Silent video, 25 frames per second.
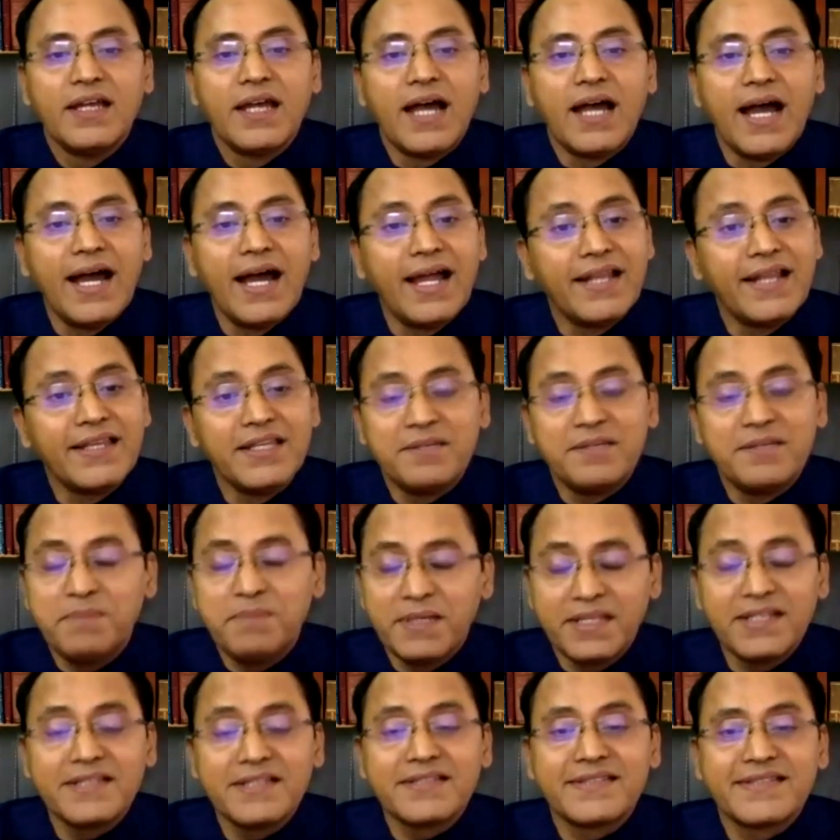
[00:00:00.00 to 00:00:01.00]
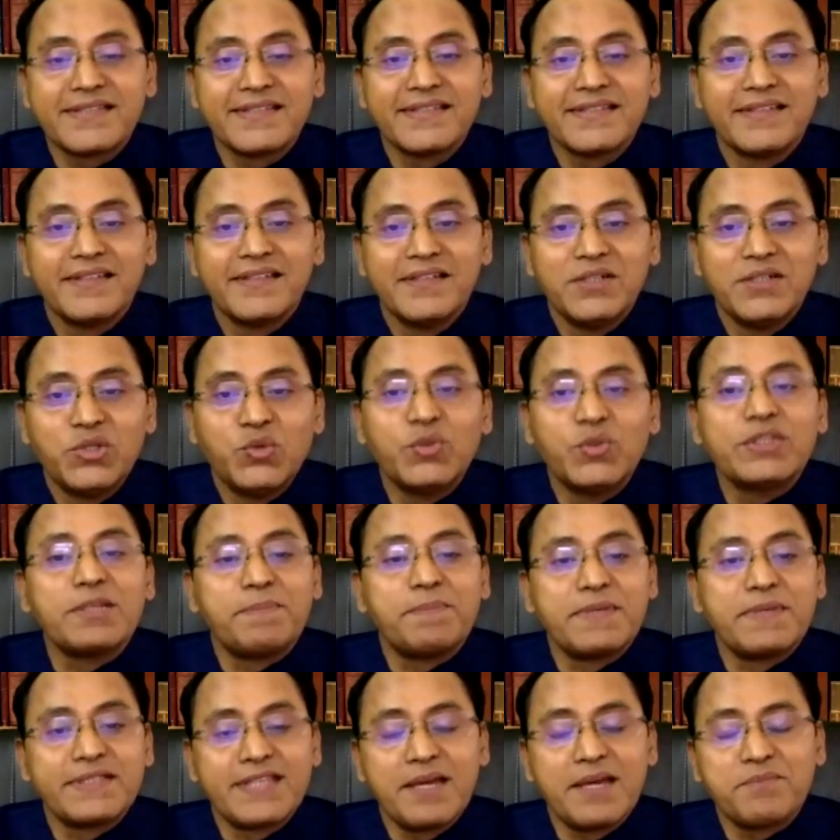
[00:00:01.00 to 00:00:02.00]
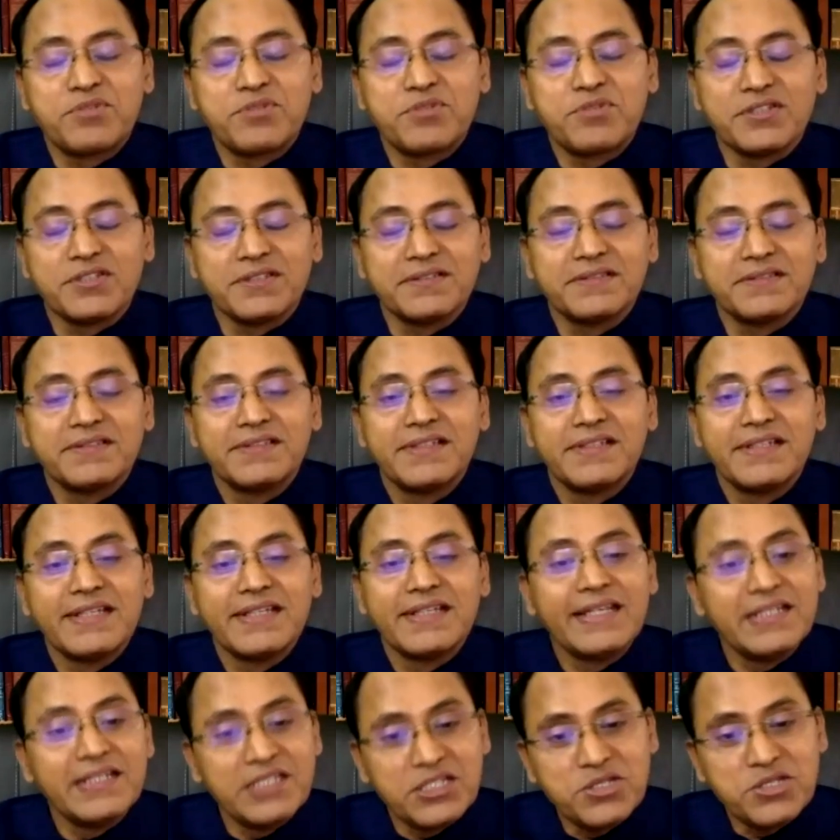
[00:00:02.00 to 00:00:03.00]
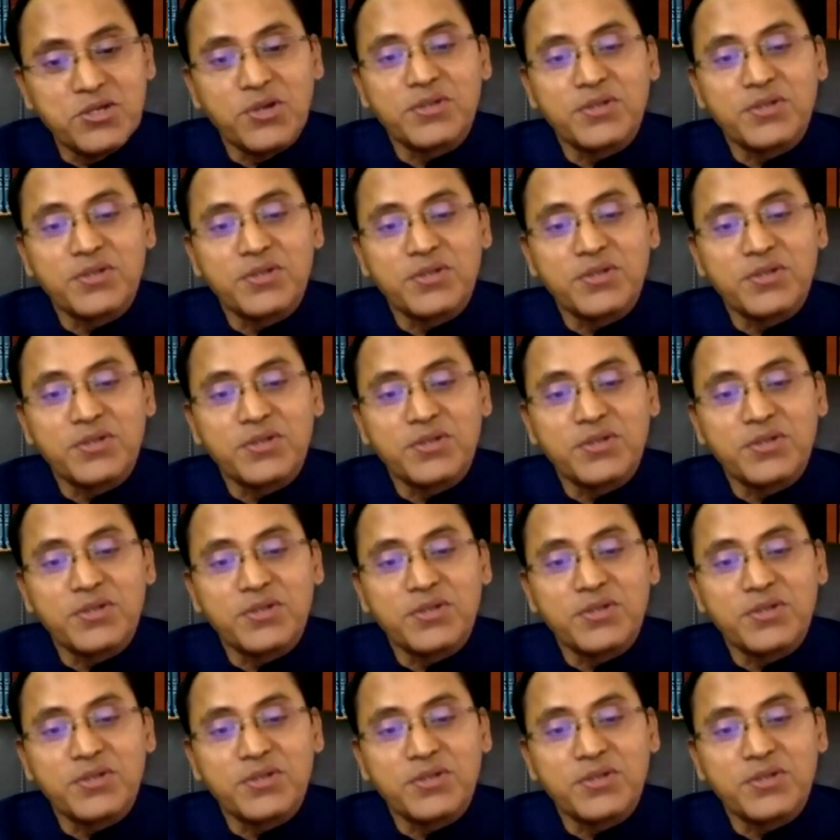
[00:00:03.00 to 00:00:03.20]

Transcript: And it begins with the presumption he did not.